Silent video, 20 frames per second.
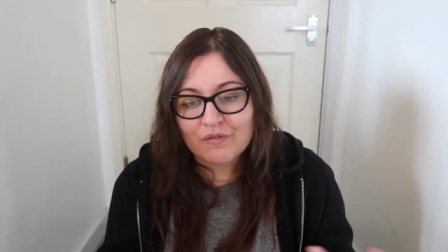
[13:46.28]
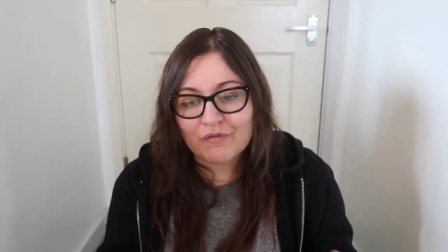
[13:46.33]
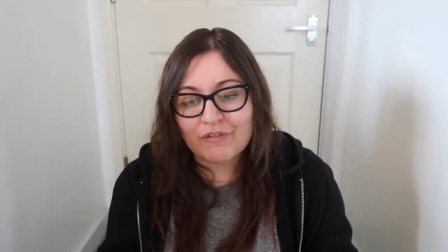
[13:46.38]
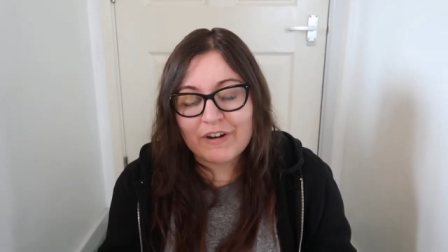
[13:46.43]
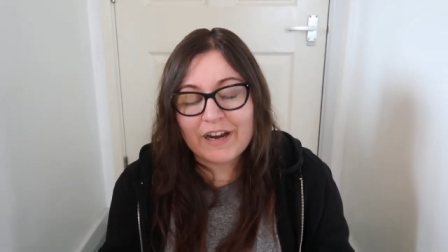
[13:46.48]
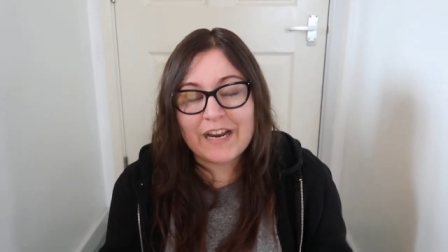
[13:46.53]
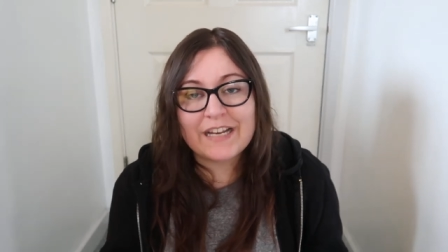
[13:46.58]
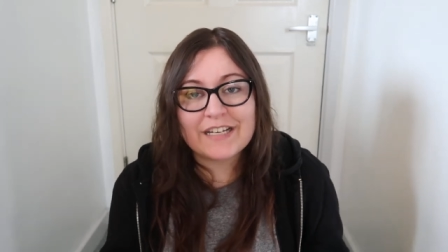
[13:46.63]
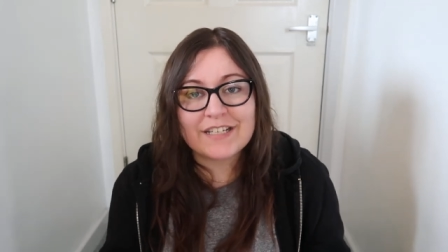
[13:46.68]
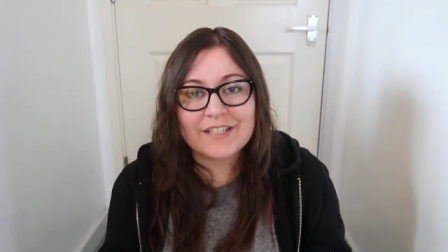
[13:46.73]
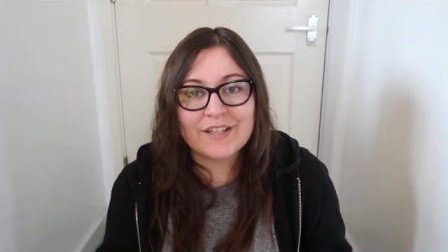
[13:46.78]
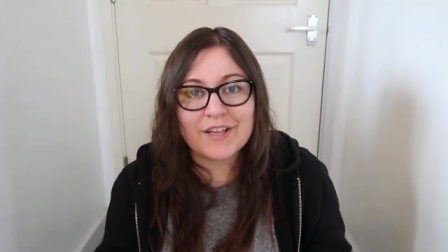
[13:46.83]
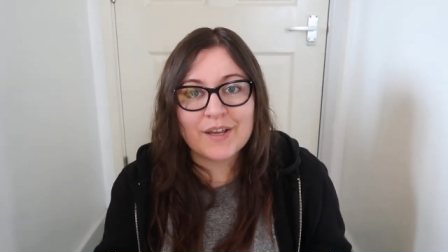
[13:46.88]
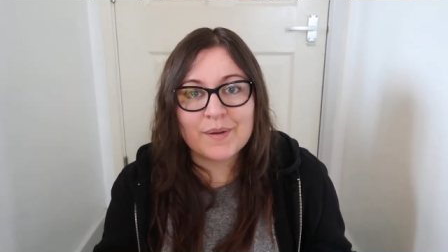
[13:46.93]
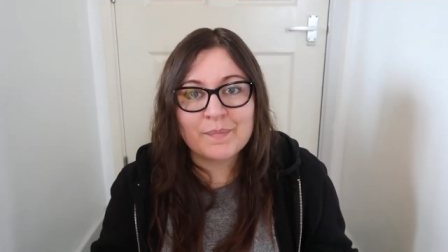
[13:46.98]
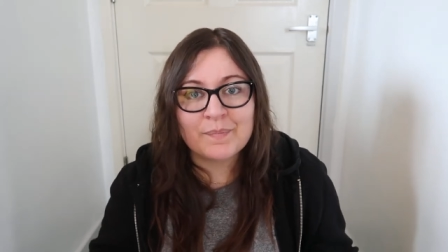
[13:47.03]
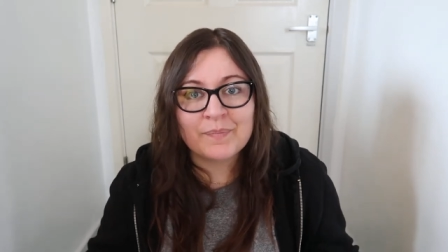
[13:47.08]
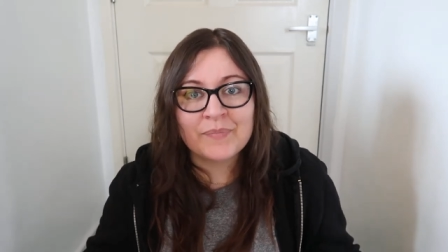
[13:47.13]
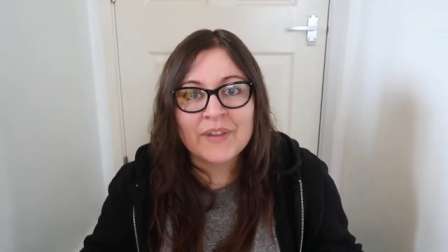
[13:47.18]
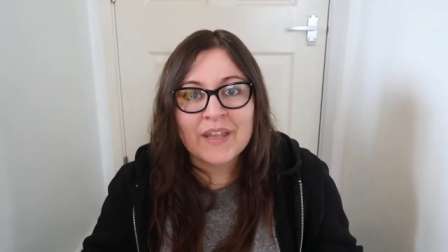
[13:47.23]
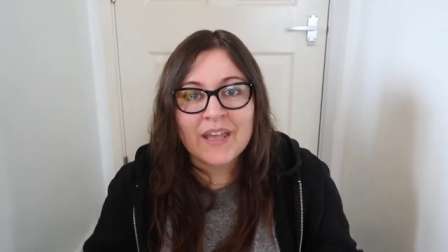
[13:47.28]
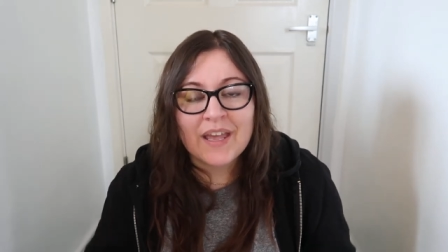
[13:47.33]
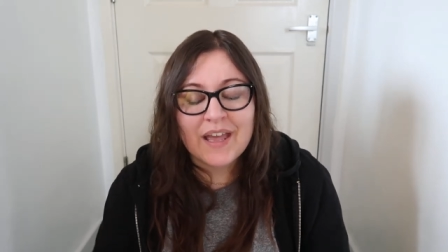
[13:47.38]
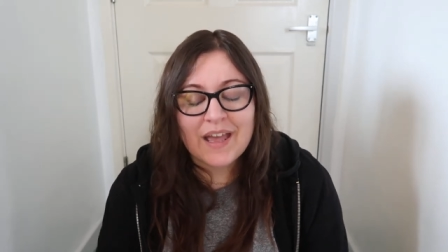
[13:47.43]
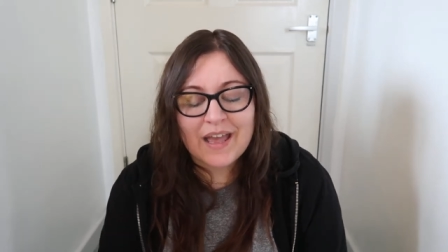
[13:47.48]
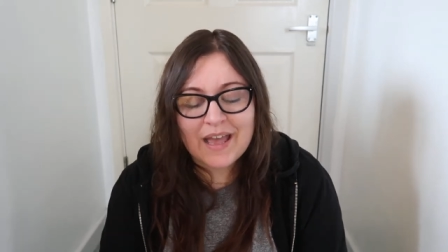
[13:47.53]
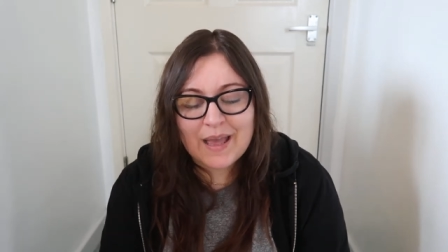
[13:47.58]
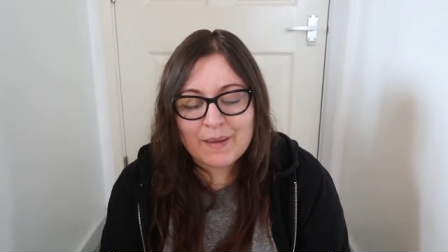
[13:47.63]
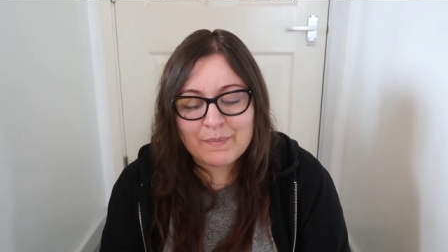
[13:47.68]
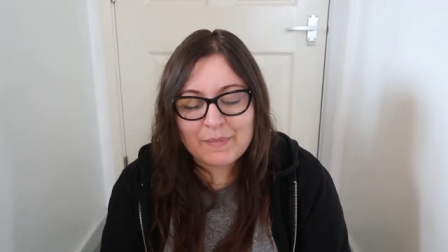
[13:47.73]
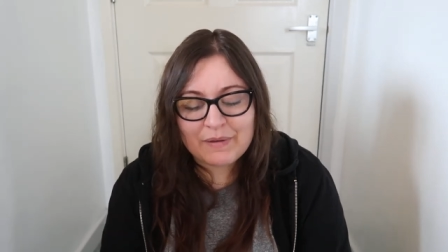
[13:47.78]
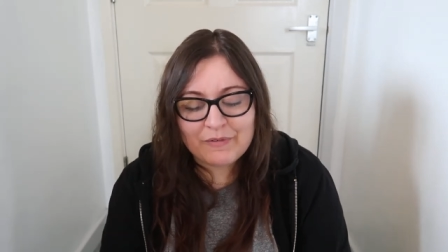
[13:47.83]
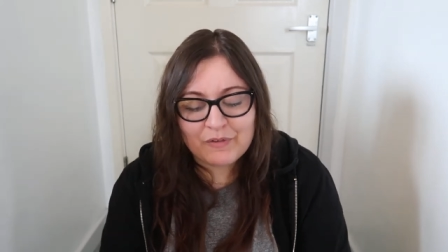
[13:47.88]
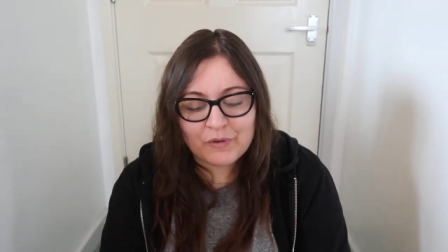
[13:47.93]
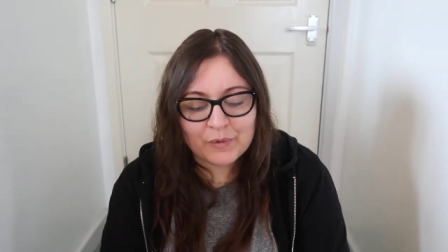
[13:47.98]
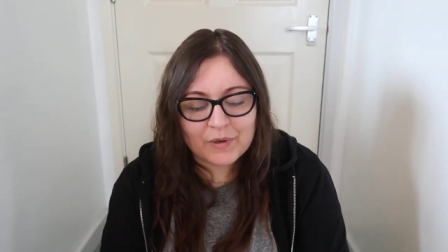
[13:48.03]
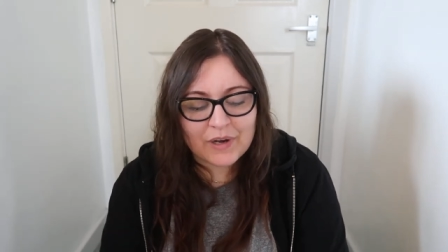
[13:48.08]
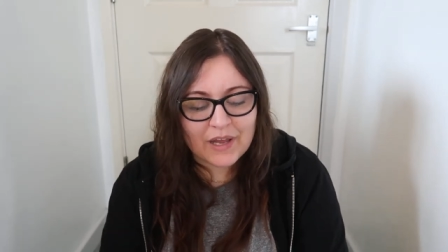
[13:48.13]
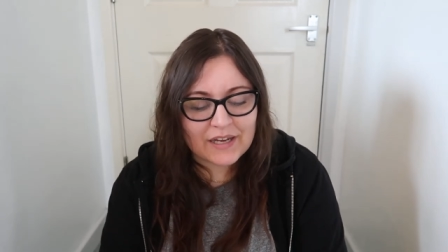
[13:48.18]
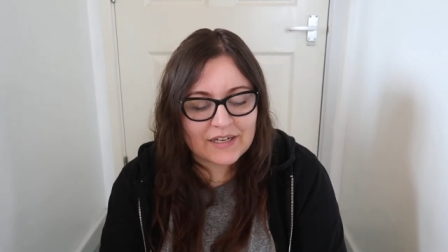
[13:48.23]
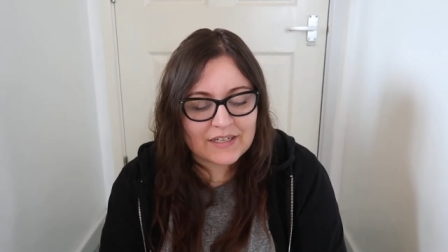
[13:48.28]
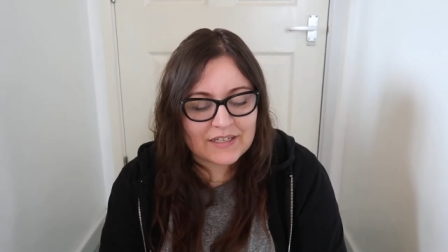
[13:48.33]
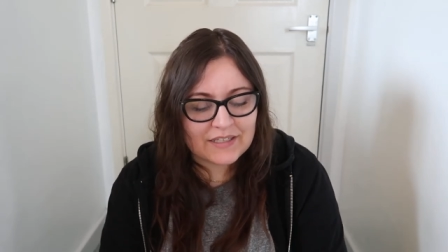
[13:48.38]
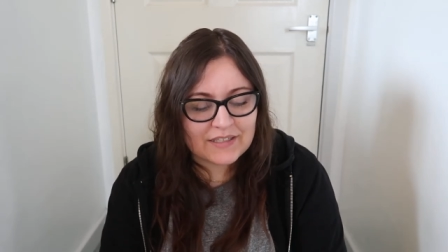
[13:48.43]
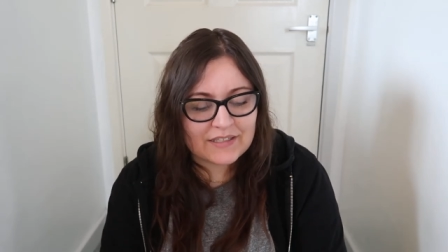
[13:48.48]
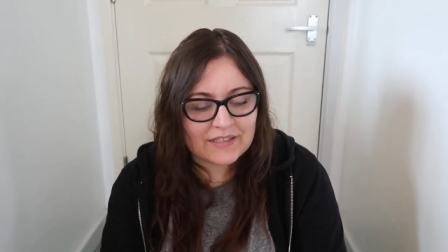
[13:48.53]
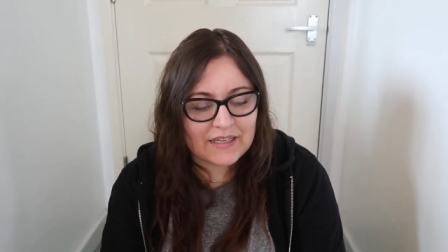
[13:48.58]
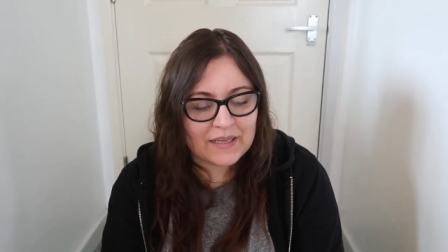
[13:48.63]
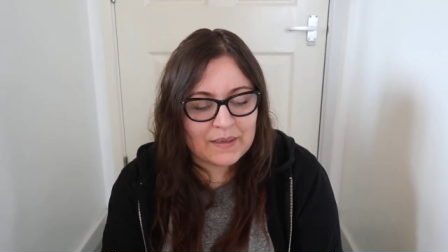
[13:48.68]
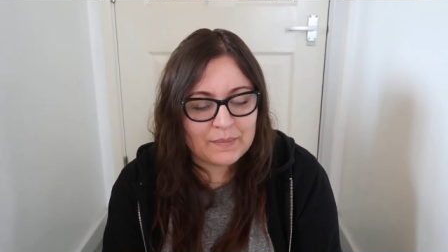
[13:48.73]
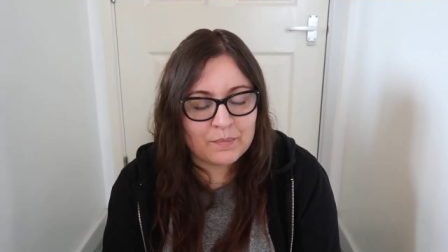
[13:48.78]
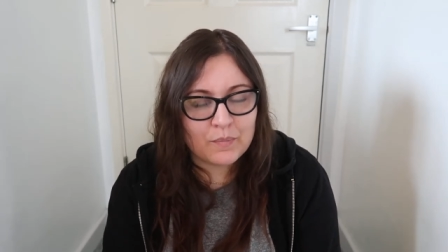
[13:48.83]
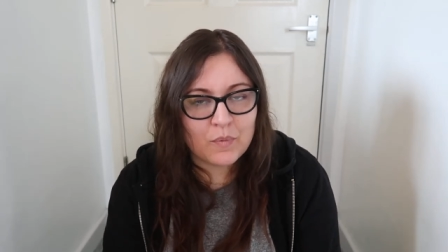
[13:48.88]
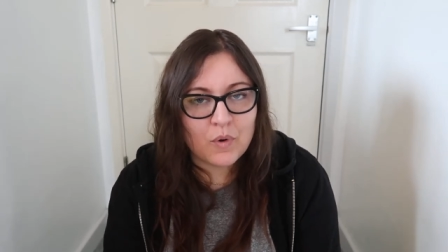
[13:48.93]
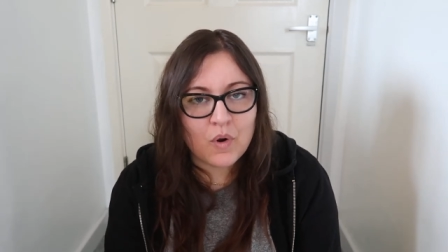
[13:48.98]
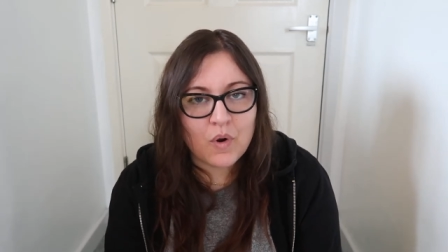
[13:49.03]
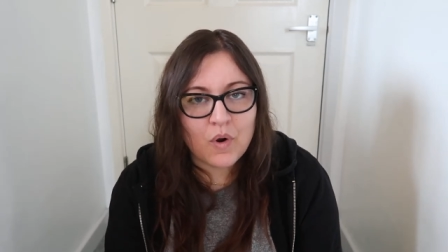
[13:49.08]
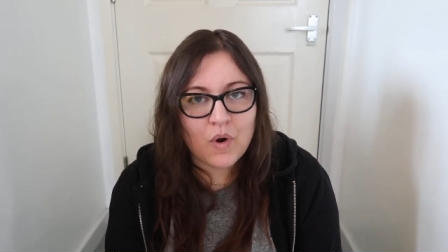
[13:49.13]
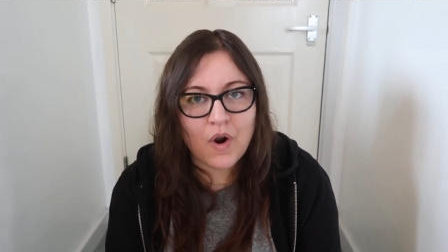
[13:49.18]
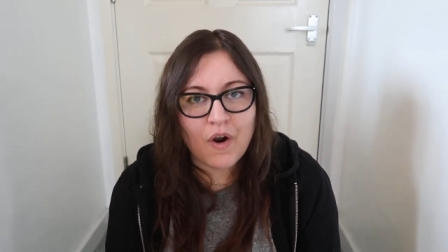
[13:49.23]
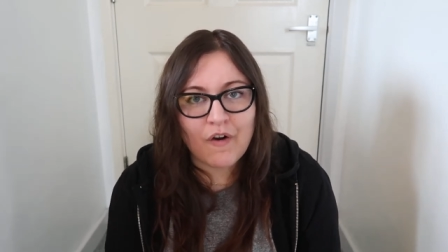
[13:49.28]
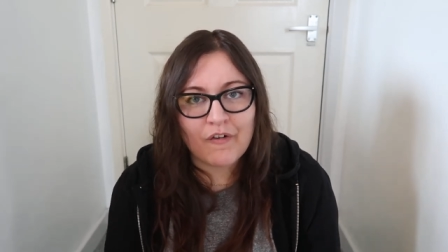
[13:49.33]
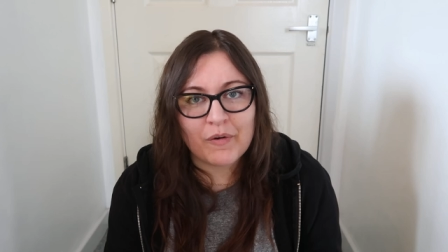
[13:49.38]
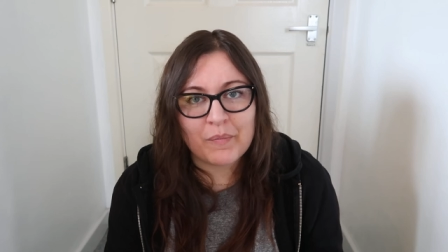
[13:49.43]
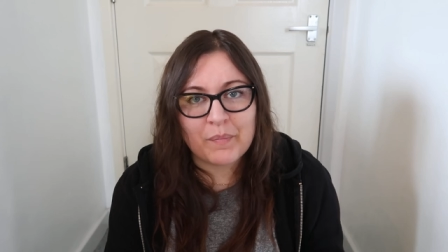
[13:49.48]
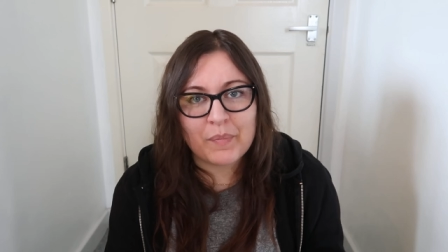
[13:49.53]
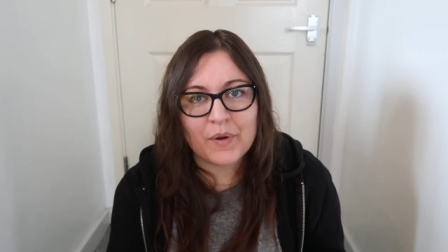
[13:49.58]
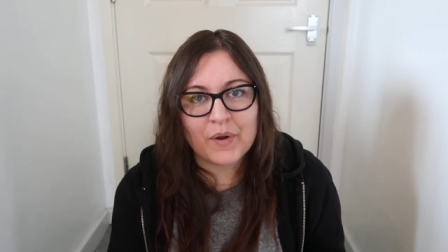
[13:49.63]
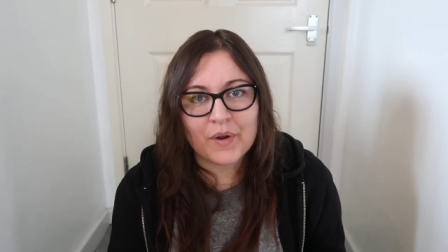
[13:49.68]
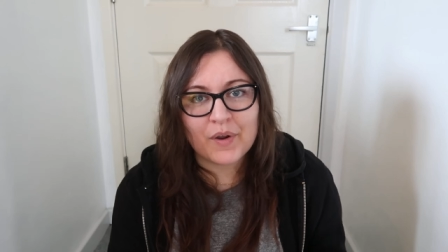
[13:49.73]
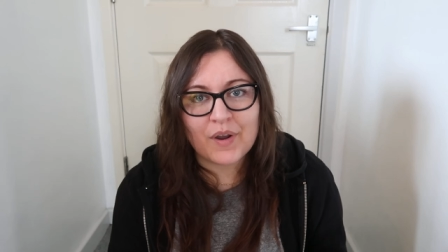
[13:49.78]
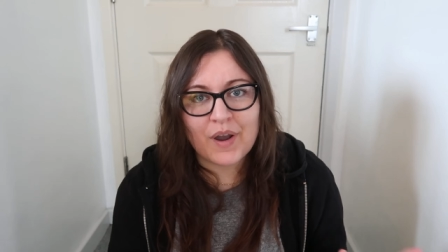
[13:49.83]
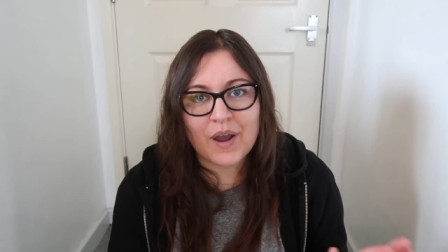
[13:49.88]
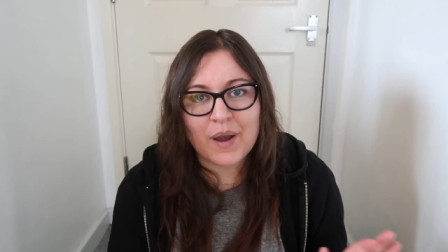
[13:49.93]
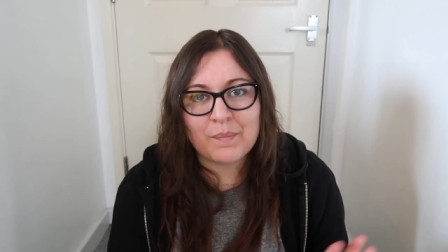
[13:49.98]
read them. If you'd like to see more horror book